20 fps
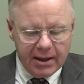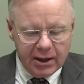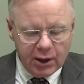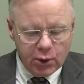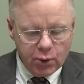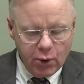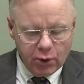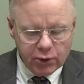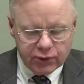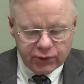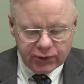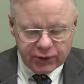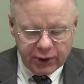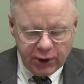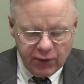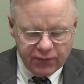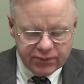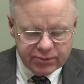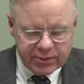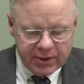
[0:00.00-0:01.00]
quote to
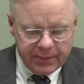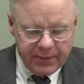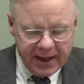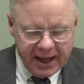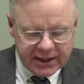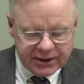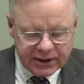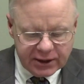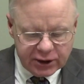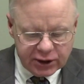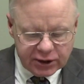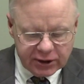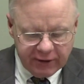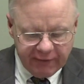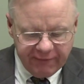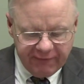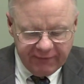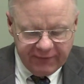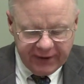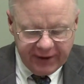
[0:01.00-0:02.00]
you from the passage
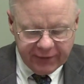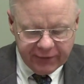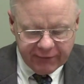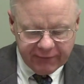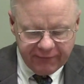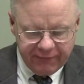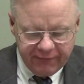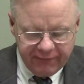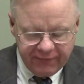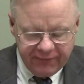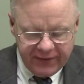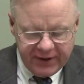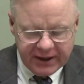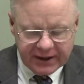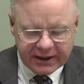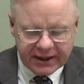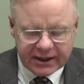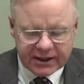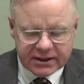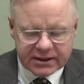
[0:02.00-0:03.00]
of Father
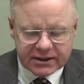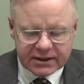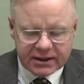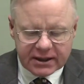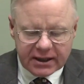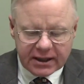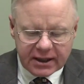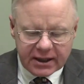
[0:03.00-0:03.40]
Felix